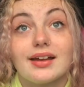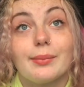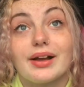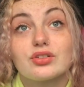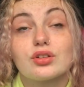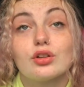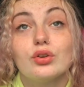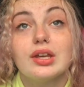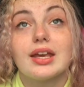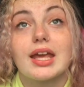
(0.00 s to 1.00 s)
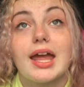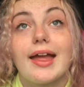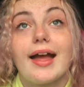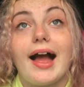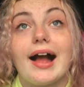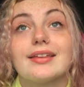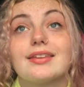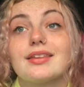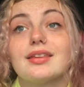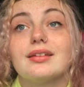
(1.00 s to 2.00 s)
I'm actually looking at
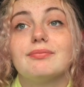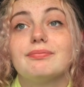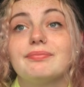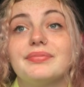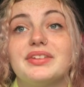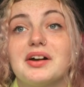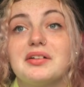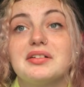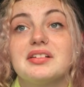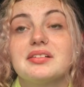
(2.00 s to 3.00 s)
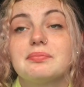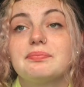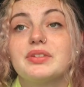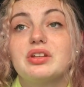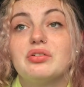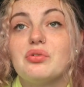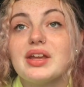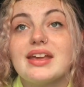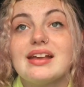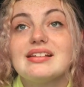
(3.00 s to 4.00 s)
the dull
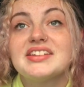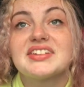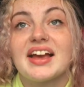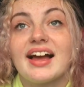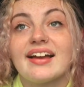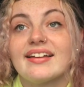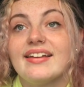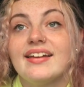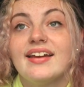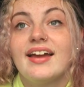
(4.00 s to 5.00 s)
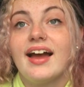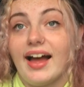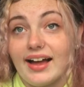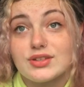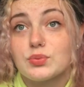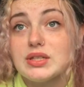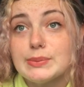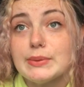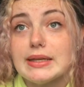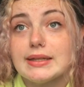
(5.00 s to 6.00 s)
grey sky as we
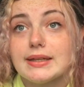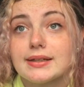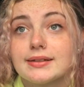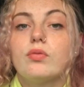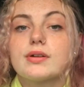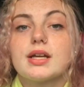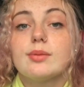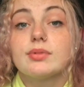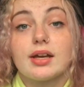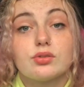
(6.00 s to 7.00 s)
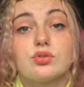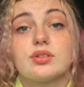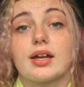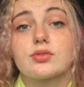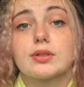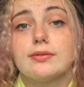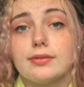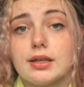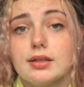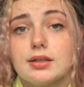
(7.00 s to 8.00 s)
speak. Over time, tattoos naturally
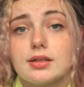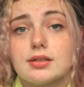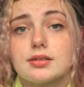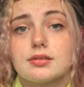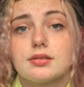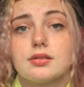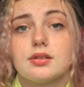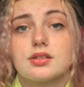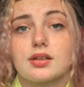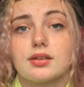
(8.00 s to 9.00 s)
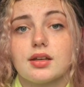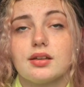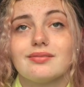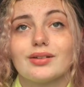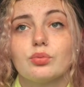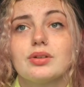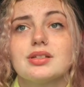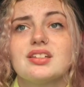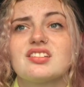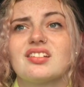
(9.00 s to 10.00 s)
fade because the sunlight, I don't want to
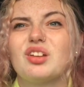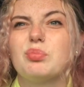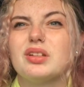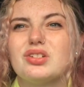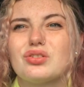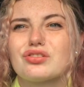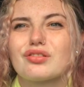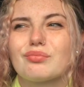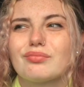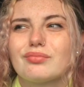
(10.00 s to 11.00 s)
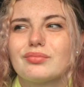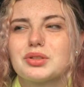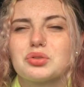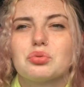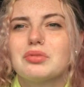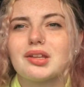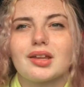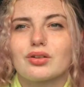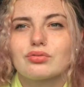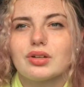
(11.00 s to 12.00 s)
say the sunlight bleaches them because I don't think
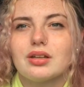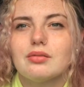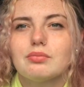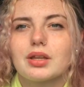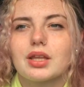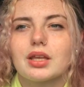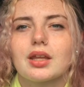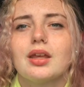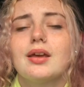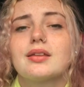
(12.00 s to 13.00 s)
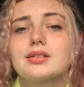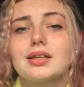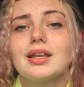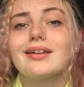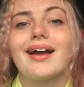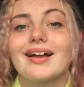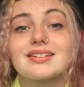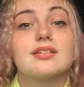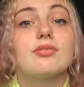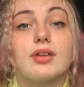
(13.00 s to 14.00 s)
that's right, but like the sunlight
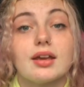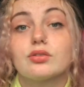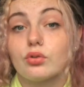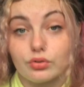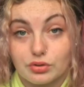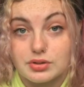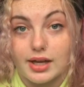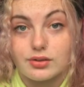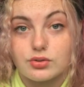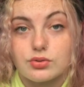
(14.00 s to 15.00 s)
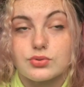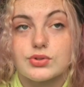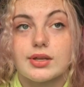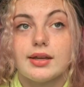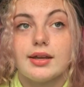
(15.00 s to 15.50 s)
has an effect on your tattoos.